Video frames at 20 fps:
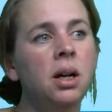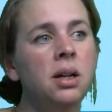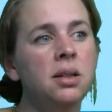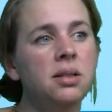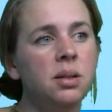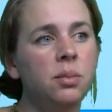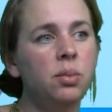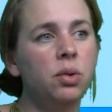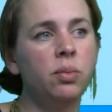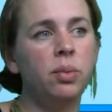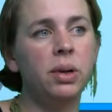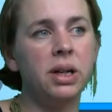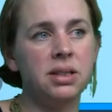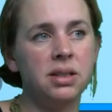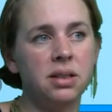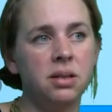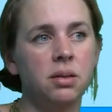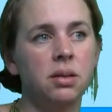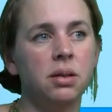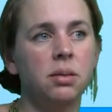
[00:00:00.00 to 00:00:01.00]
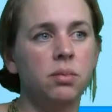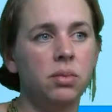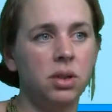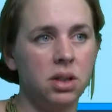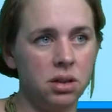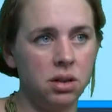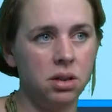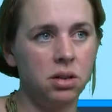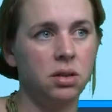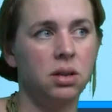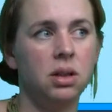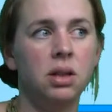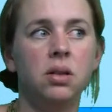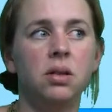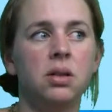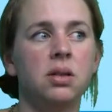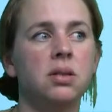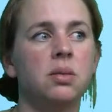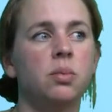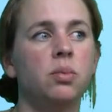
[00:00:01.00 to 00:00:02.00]
simple present, present
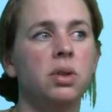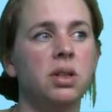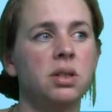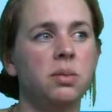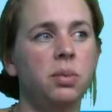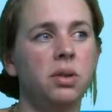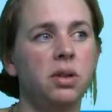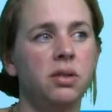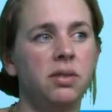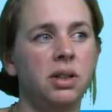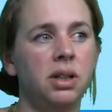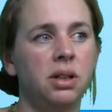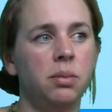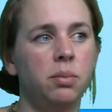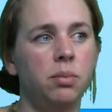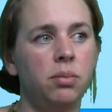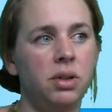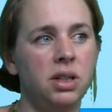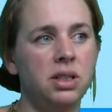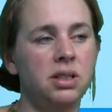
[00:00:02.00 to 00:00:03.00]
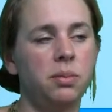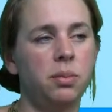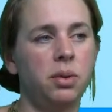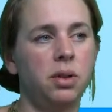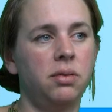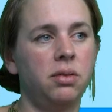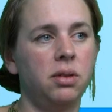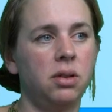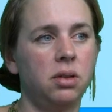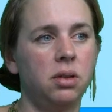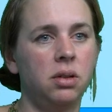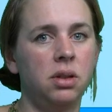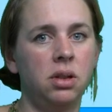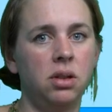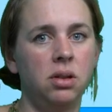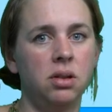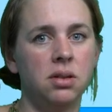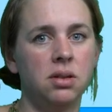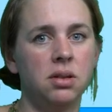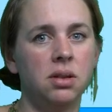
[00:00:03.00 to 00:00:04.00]
continuous, present perfect
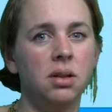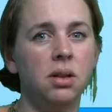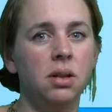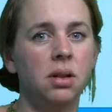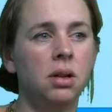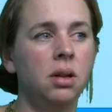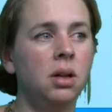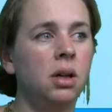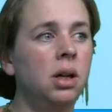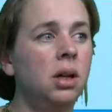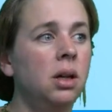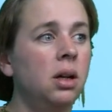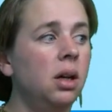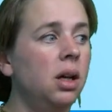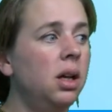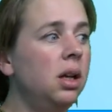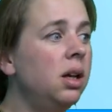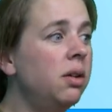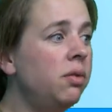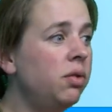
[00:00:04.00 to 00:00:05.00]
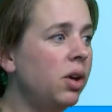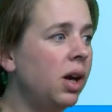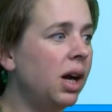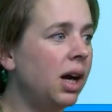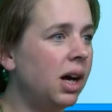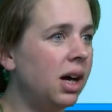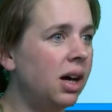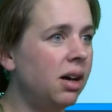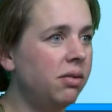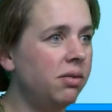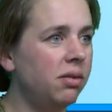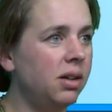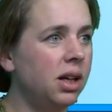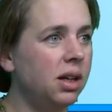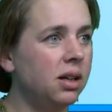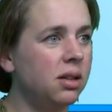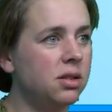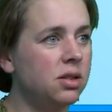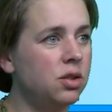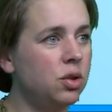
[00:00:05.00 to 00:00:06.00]
continuous. And if you have
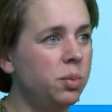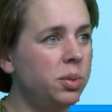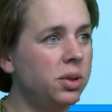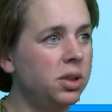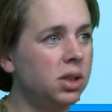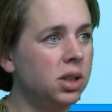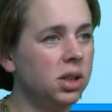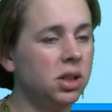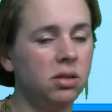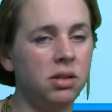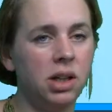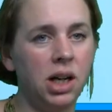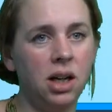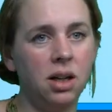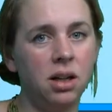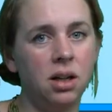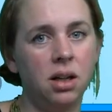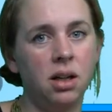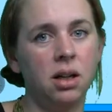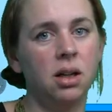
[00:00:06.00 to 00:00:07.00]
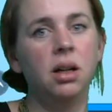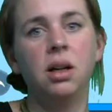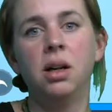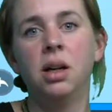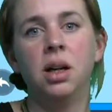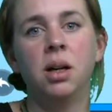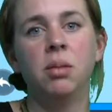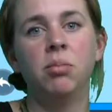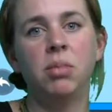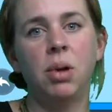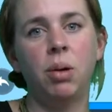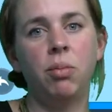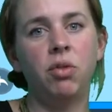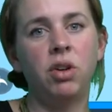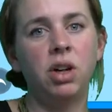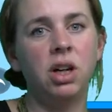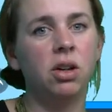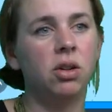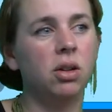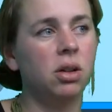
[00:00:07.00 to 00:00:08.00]
like a super cracker
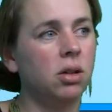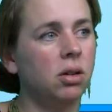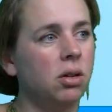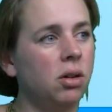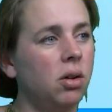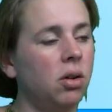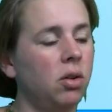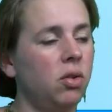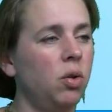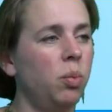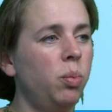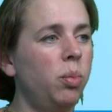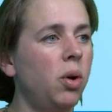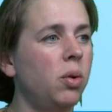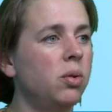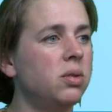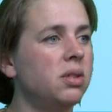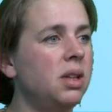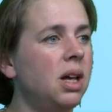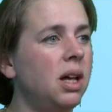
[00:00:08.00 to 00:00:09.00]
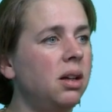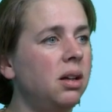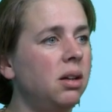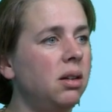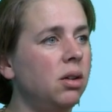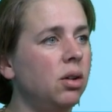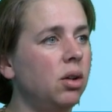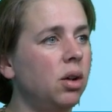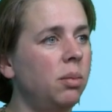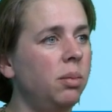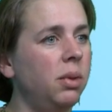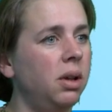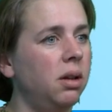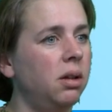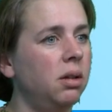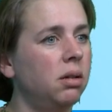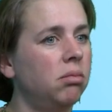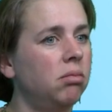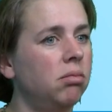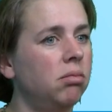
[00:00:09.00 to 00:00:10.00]
memory hook, also post that in the comment.